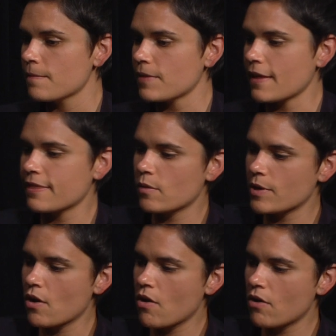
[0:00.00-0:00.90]
I think
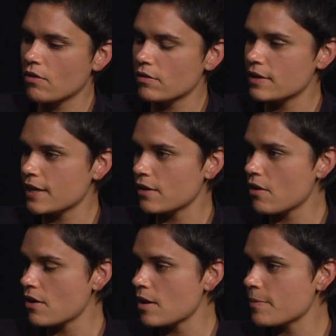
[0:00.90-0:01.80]
we all get
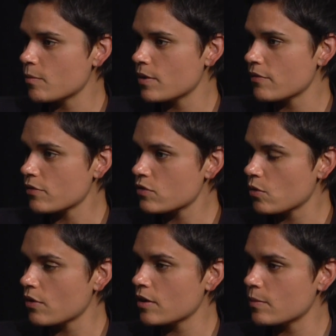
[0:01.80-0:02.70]
caught up in whatever story